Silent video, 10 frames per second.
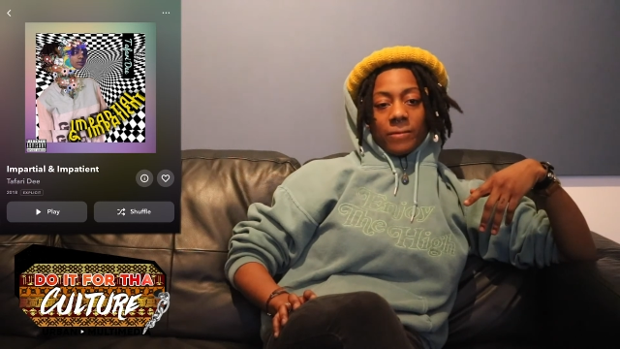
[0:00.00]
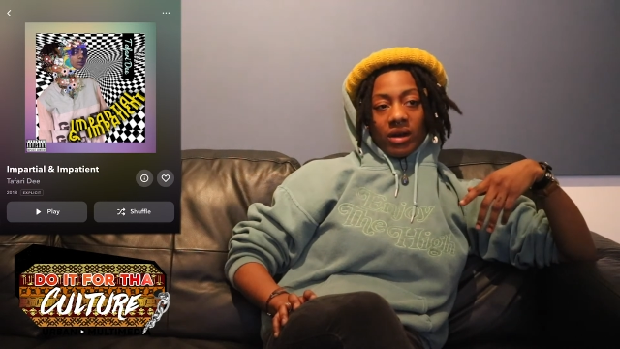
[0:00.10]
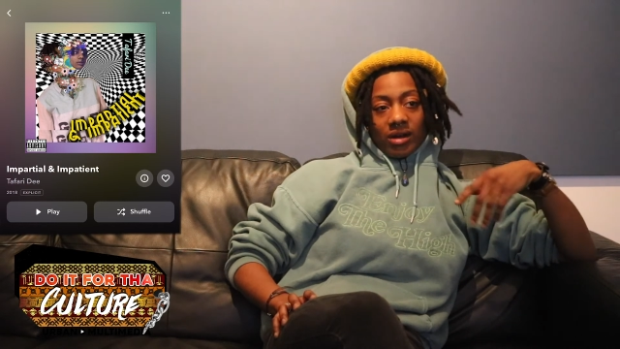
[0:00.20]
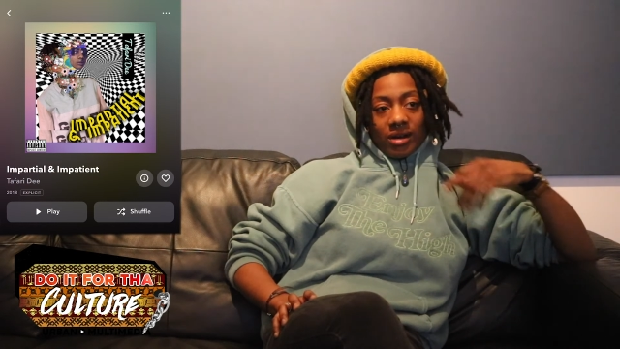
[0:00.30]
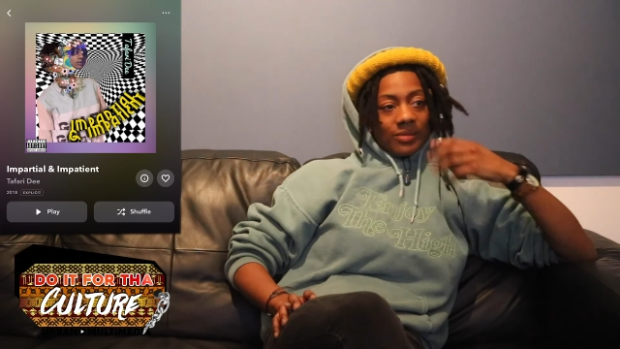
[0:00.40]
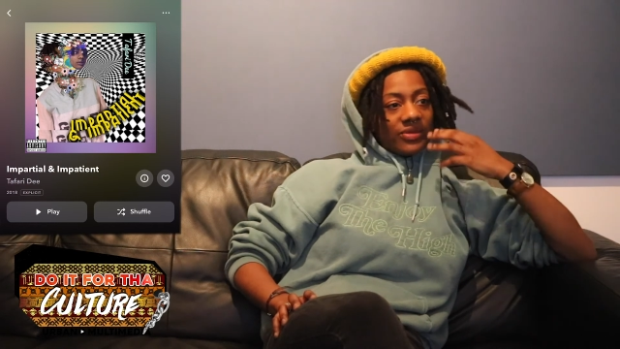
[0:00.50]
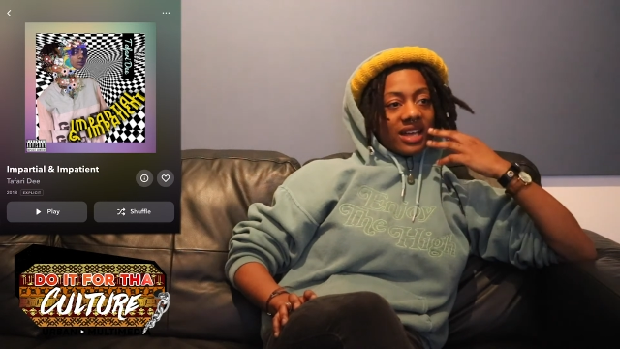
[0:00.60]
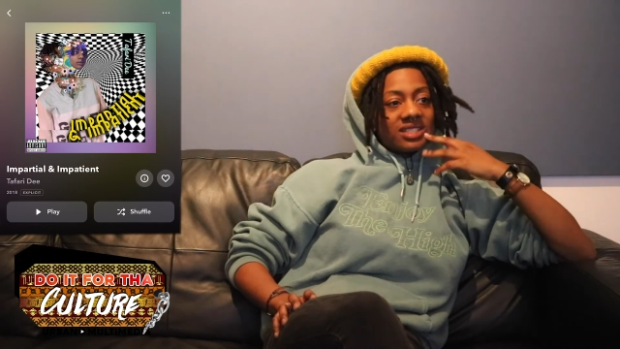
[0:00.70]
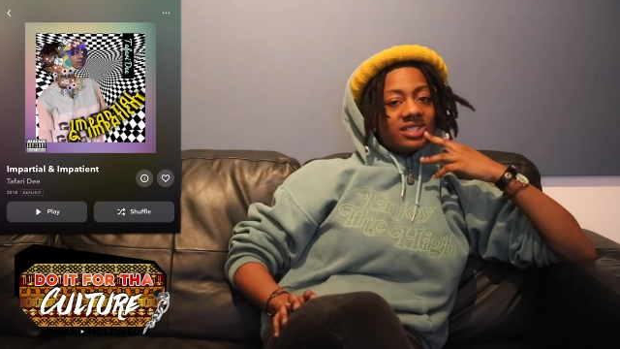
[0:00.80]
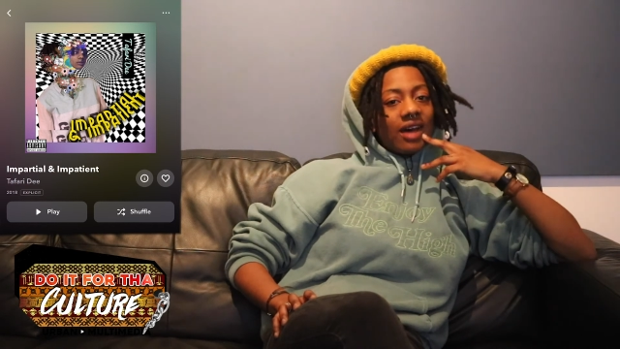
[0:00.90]

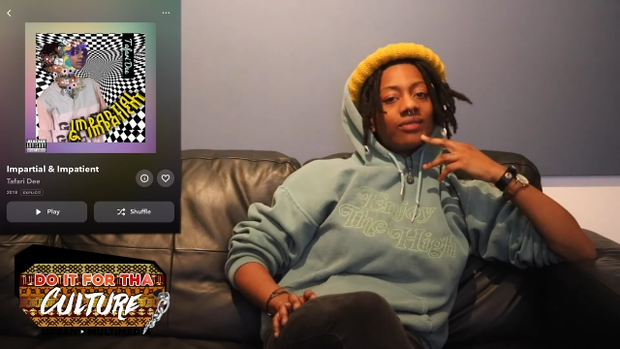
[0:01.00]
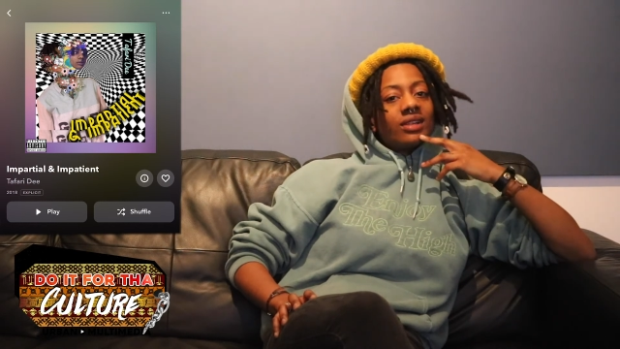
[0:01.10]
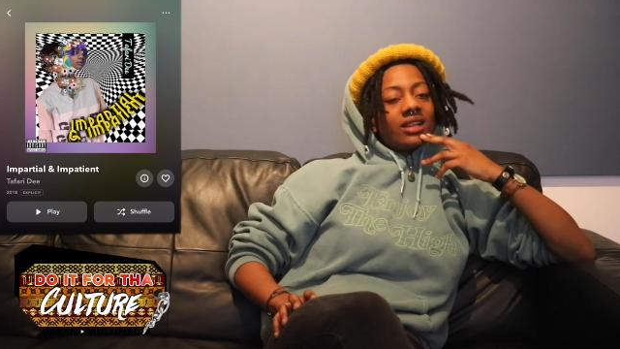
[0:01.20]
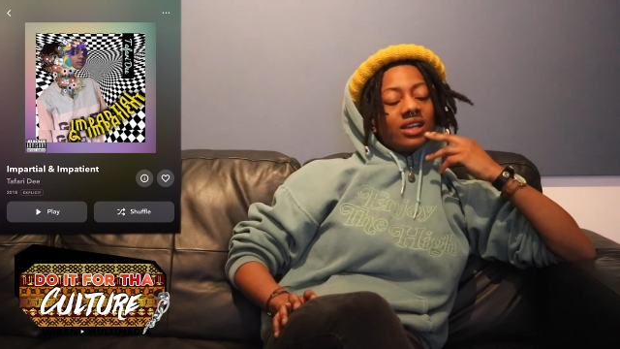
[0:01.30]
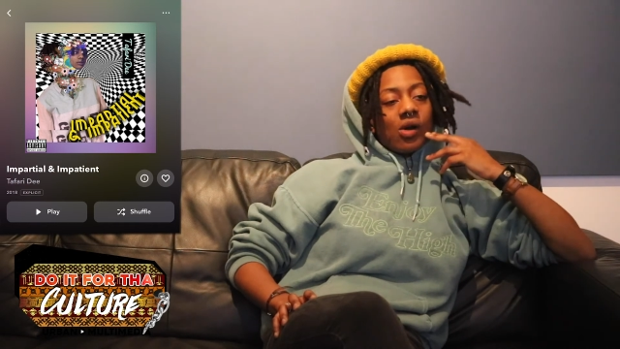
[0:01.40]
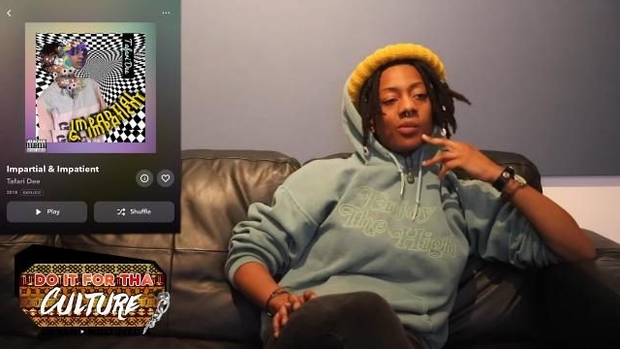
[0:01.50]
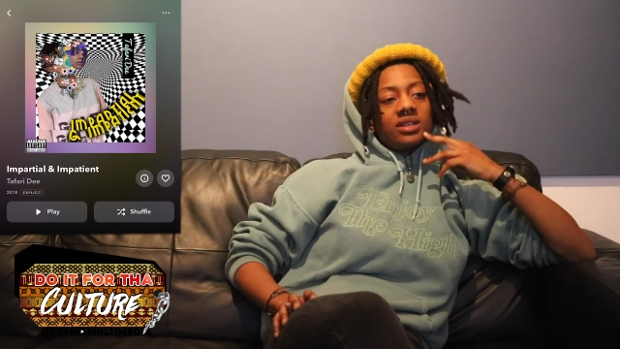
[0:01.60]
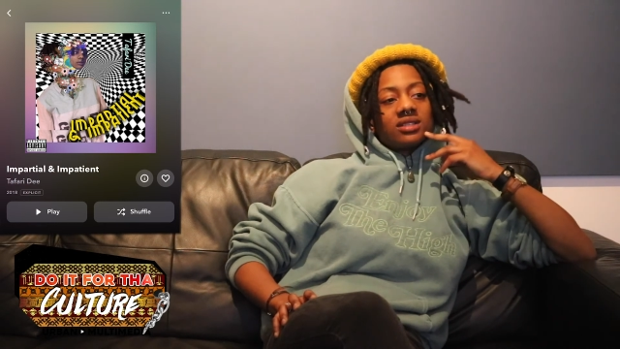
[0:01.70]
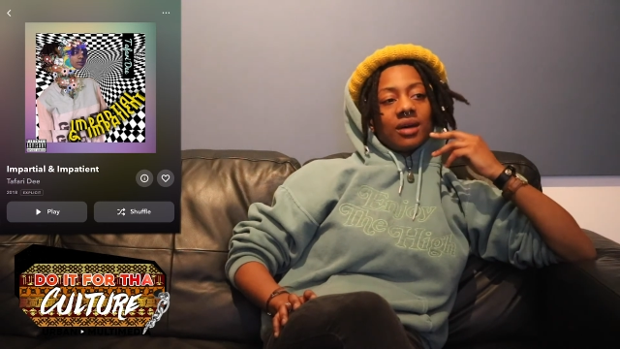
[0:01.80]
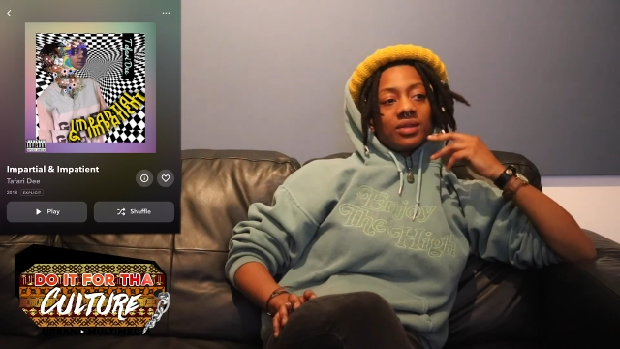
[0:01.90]
That's definitely gonna be
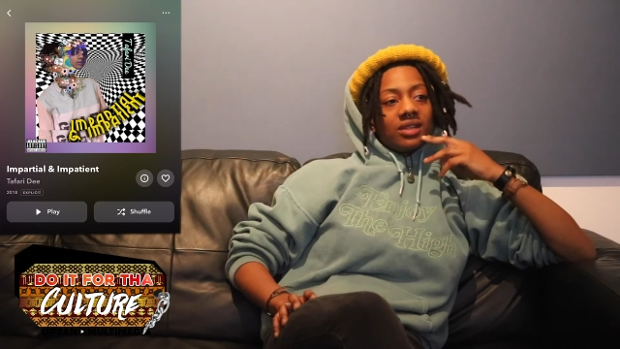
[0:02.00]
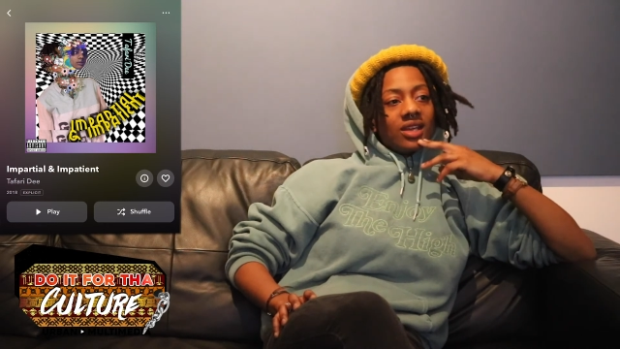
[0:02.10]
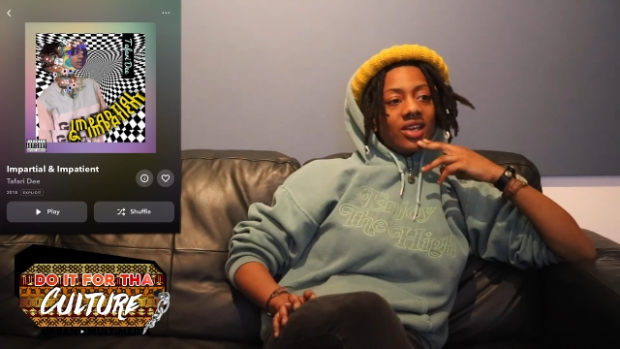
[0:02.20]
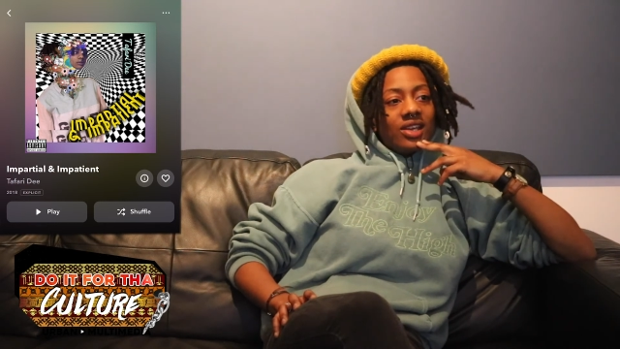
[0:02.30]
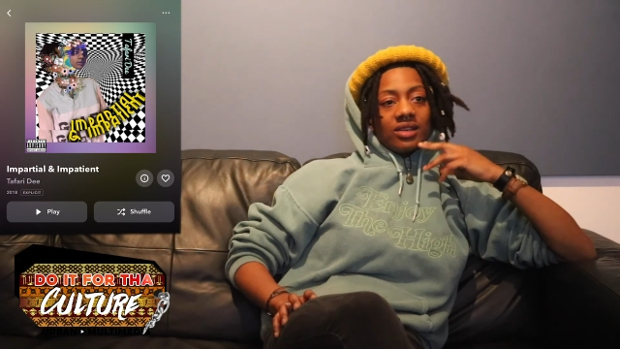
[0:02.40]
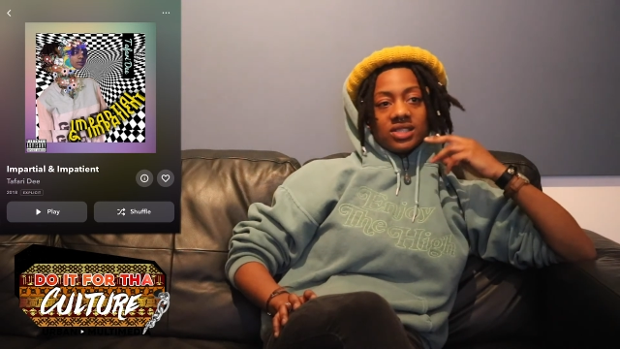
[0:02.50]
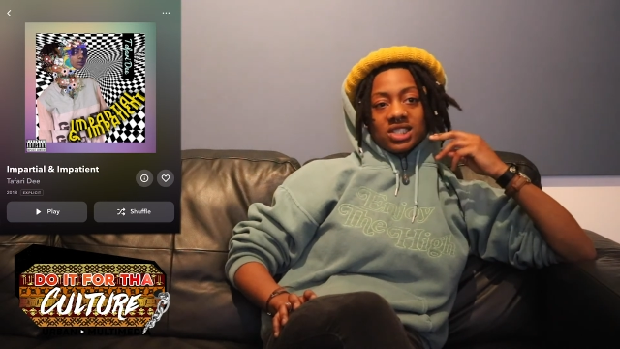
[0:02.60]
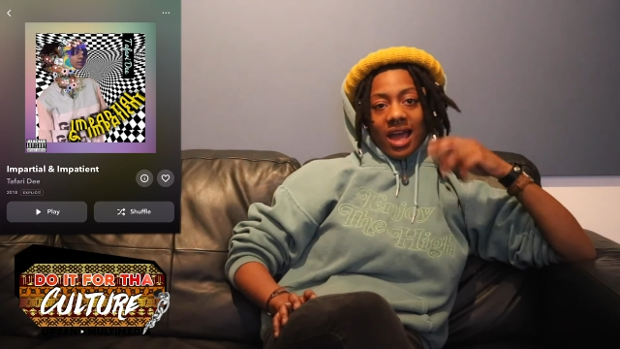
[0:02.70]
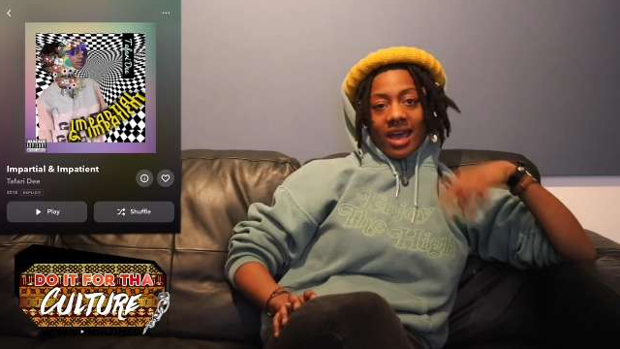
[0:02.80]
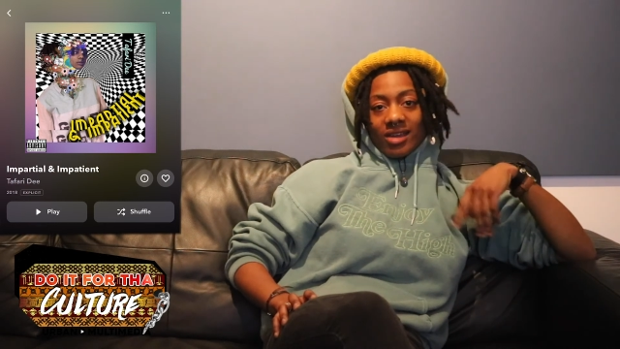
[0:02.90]
something to hear.
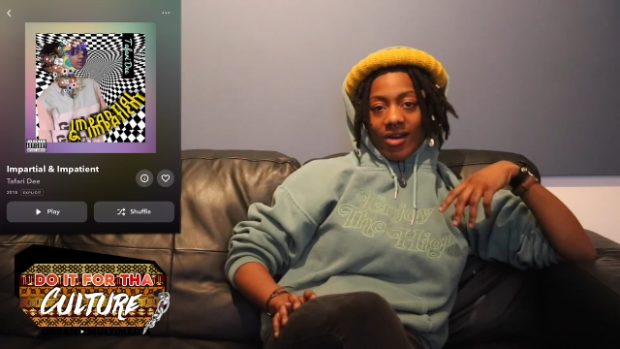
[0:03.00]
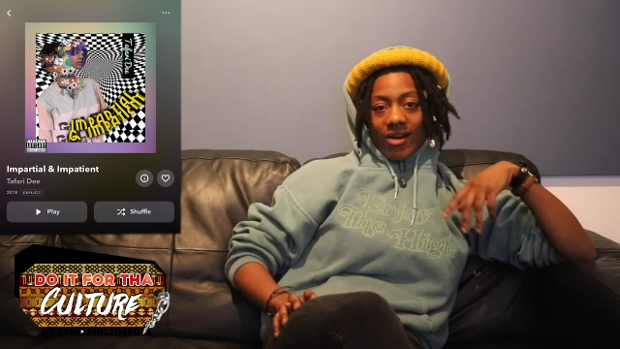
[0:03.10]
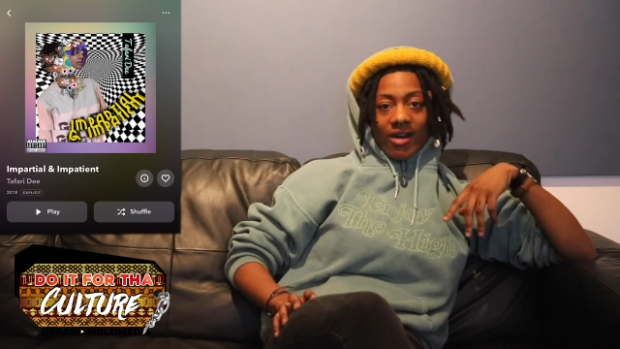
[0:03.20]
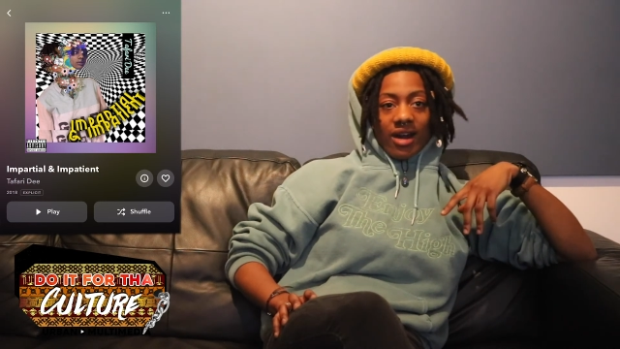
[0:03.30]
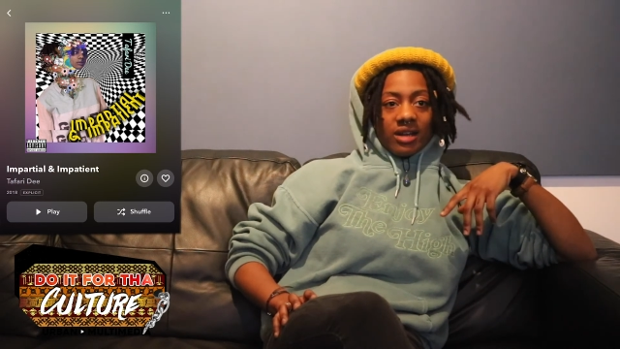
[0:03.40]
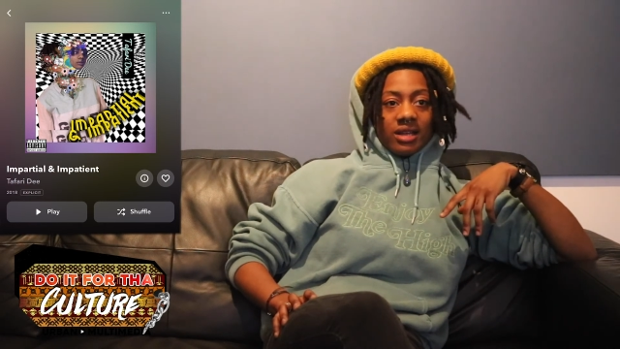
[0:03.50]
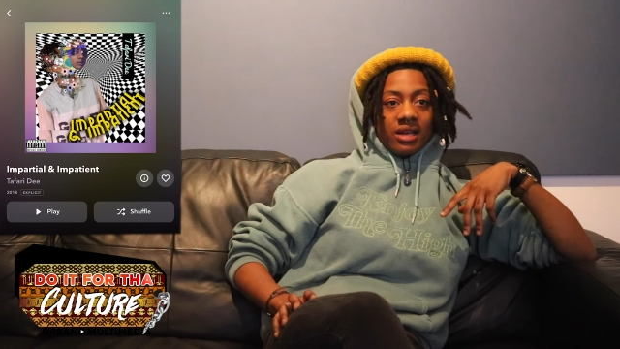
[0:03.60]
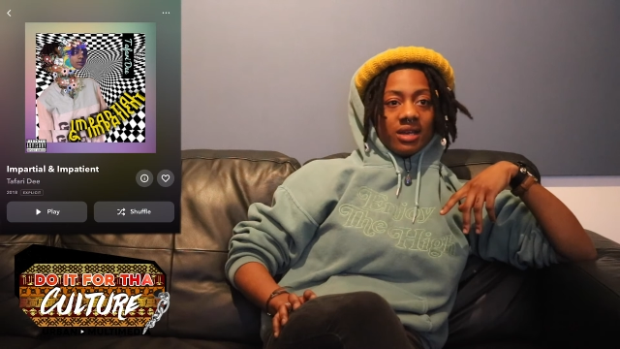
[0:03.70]
Shy Yard.